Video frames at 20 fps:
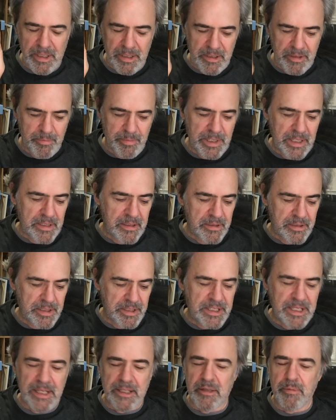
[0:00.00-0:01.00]
the button to
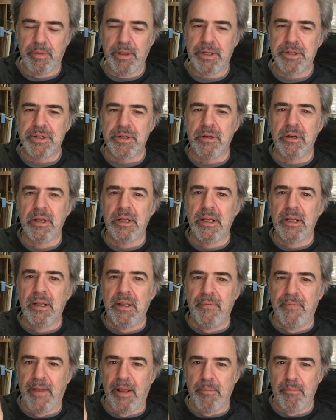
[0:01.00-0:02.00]
take the picture,
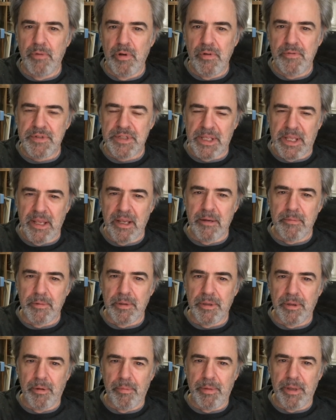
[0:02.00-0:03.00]
that moves the camera a
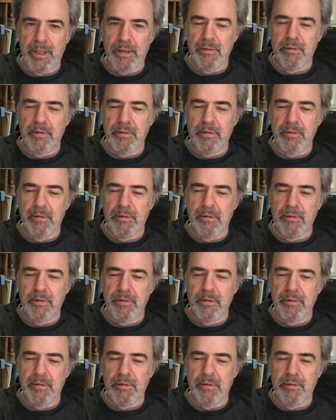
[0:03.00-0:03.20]
little bit,